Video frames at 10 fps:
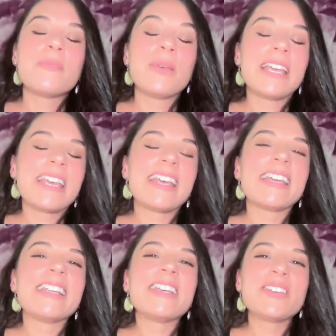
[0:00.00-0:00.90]

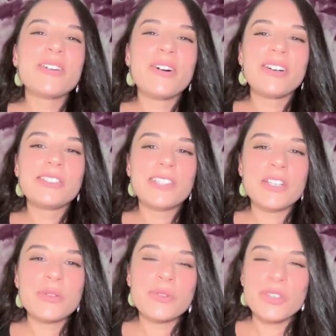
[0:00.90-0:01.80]
begin your
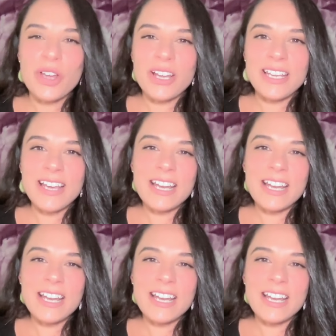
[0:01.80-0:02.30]
sensual journey.